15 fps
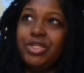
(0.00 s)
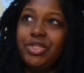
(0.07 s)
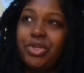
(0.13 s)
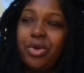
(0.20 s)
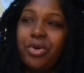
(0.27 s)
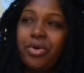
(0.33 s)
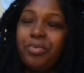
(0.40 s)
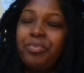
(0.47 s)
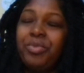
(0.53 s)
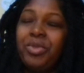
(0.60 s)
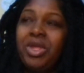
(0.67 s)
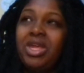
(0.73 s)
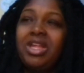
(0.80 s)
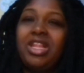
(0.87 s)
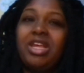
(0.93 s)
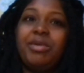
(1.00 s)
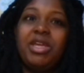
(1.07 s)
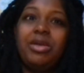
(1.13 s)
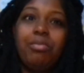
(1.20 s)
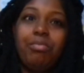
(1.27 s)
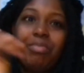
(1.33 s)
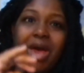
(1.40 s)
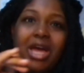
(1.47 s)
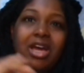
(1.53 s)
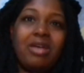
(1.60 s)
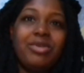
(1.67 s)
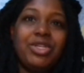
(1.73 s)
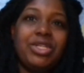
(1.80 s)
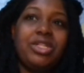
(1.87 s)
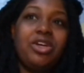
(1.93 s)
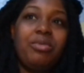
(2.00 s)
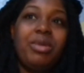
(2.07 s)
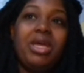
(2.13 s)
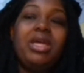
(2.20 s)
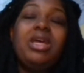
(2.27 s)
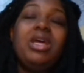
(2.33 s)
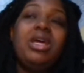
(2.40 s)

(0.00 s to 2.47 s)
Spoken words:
So let me back up just a little bit.